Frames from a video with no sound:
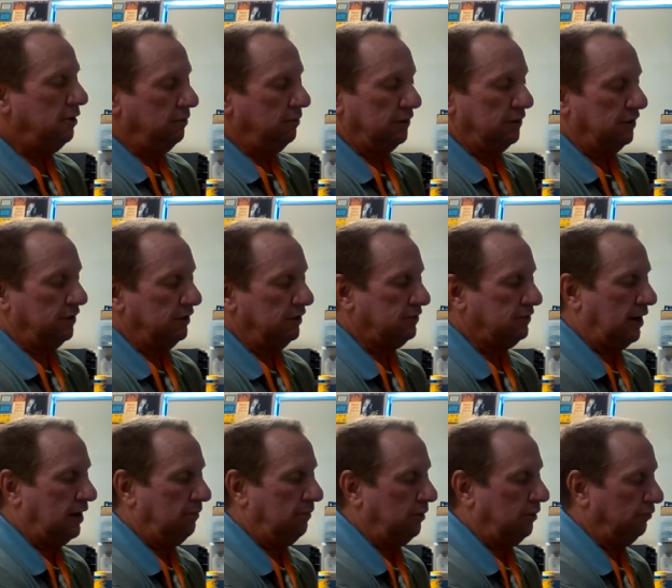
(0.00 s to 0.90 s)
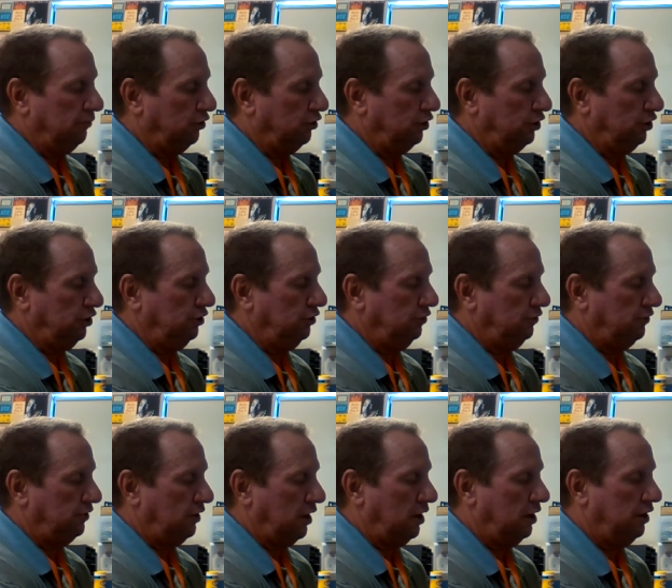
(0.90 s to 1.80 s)
but this time I'm going to use
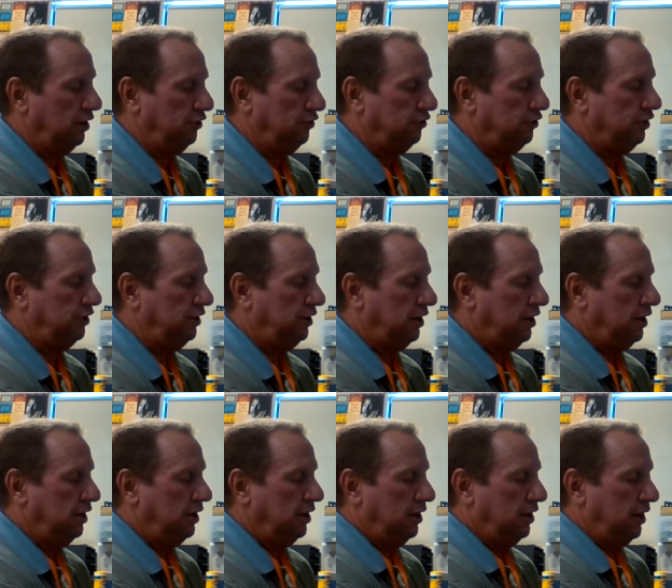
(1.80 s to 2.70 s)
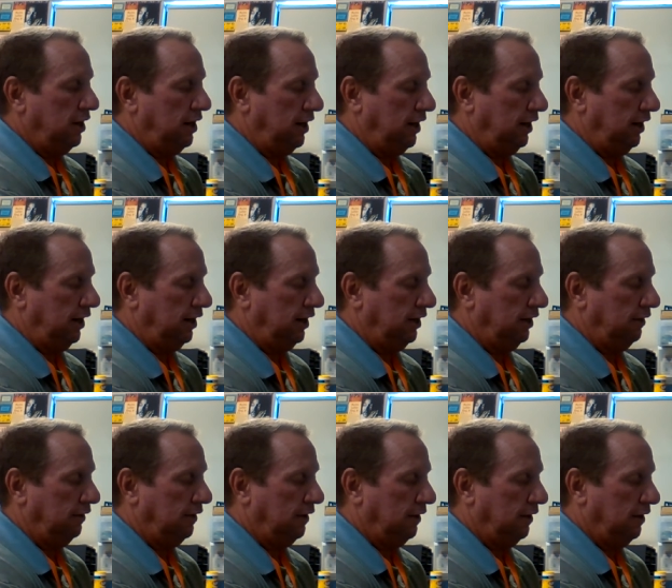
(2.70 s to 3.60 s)

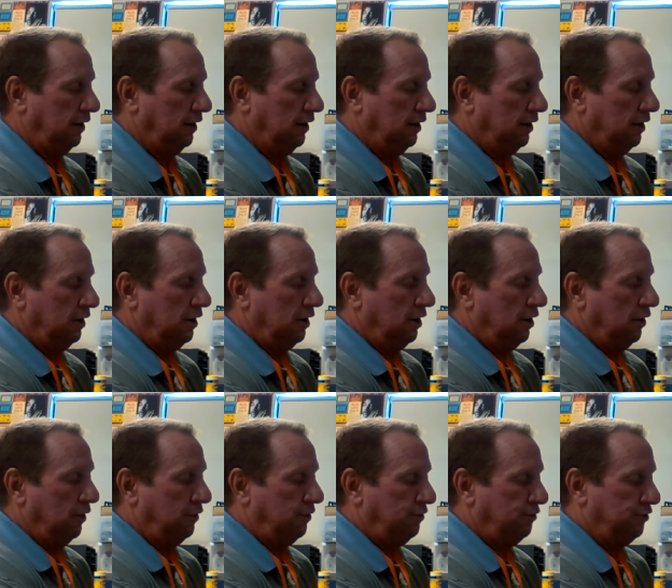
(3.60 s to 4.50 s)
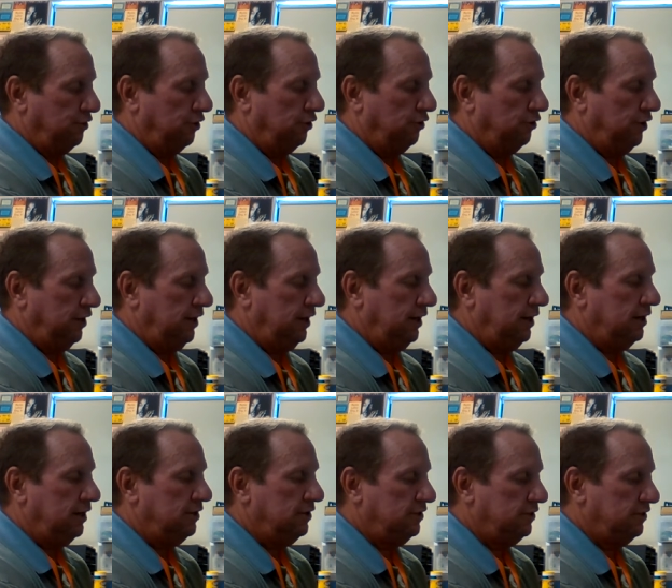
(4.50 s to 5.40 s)

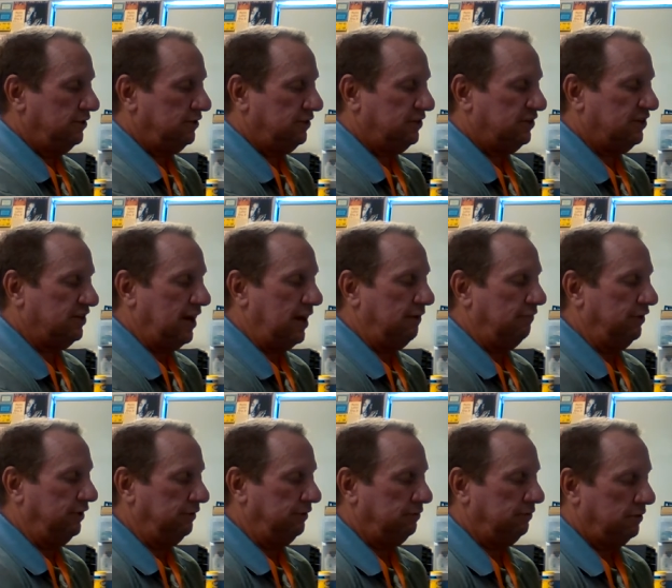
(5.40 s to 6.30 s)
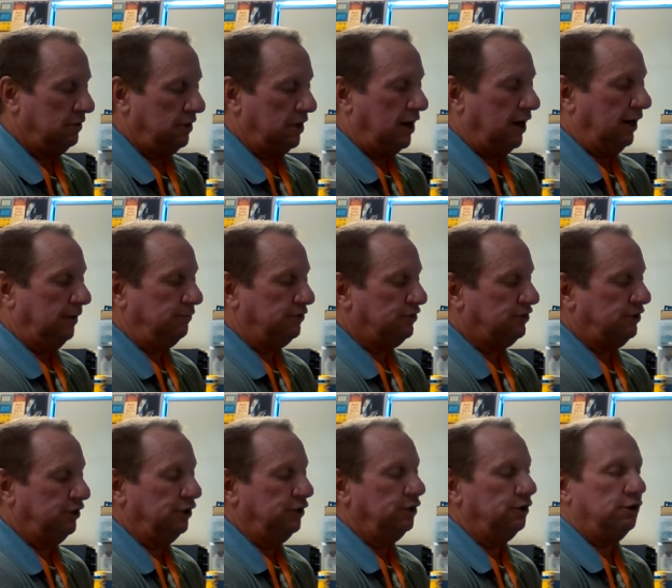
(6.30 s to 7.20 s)
137. I'm
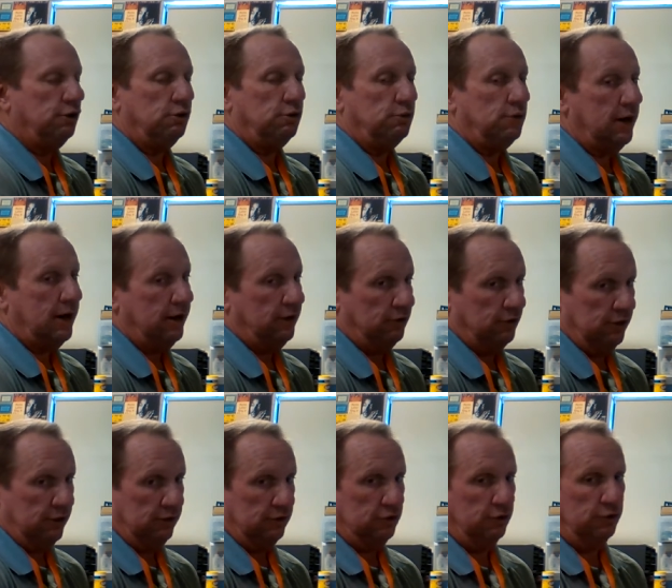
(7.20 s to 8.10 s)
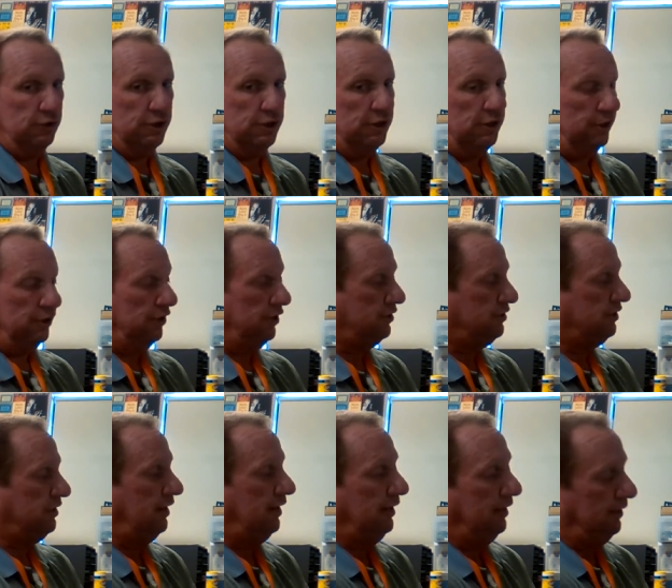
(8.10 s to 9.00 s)
still rounding to the nearest
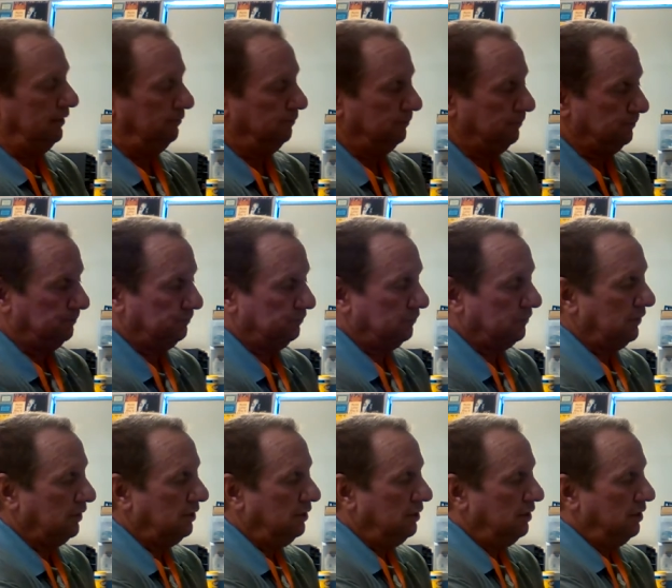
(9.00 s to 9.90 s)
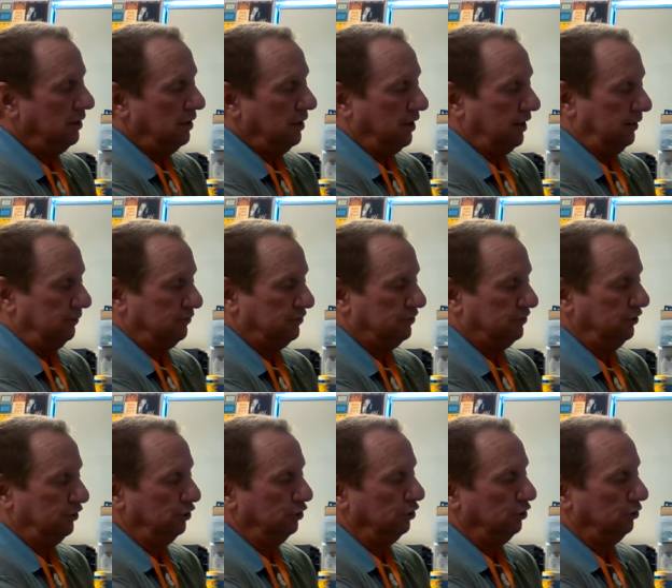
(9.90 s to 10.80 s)
10. I'm
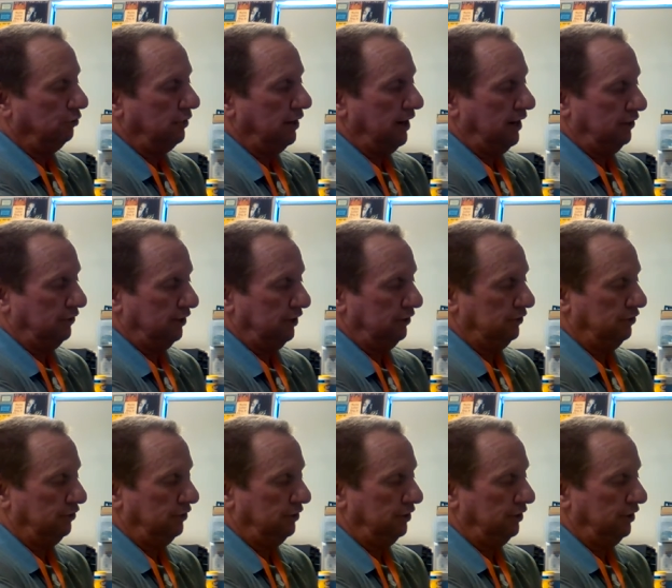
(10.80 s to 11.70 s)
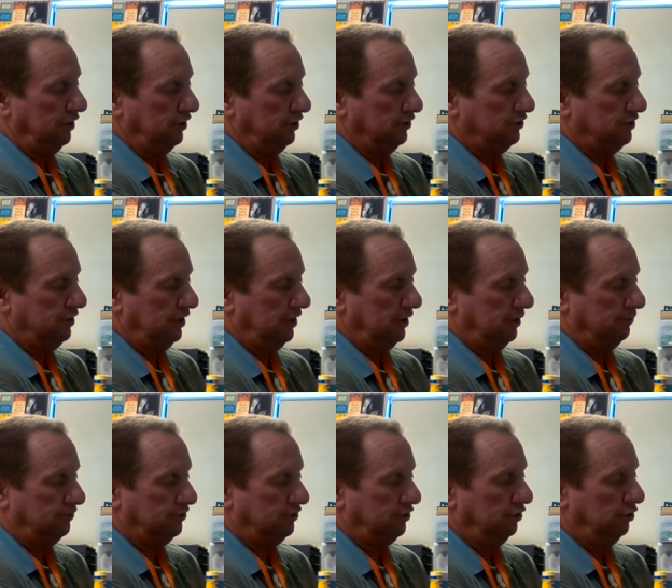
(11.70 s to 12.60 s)
still rounding to the nearest 10.
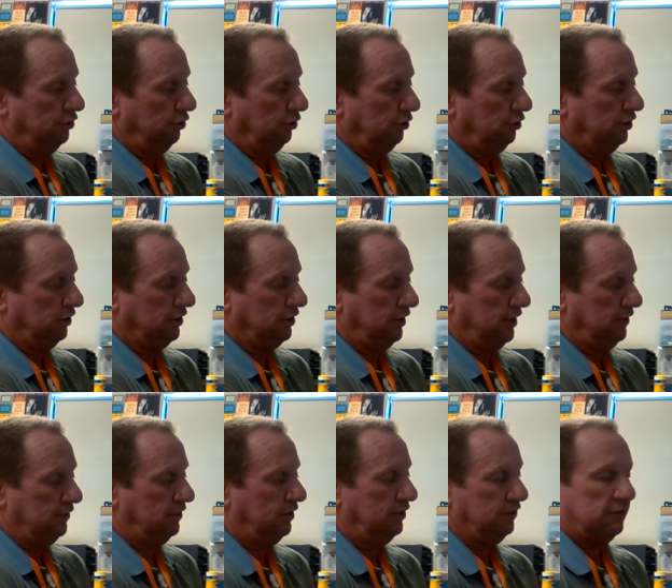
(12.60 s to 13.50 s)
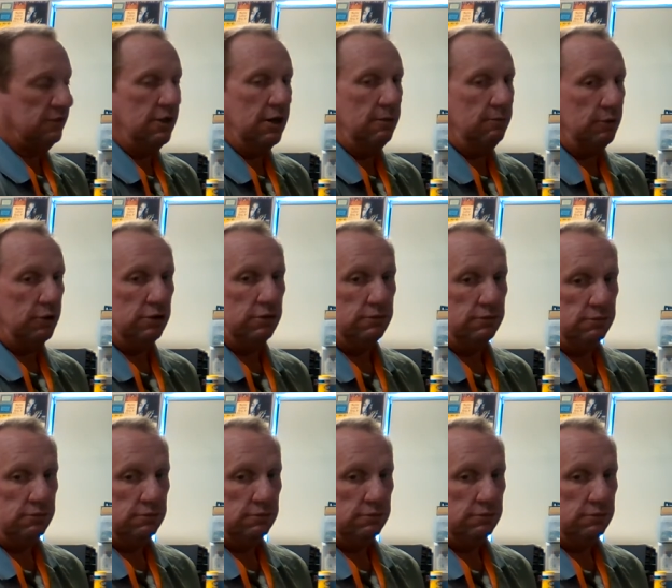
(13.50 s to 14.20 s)
I'm still looking at this number.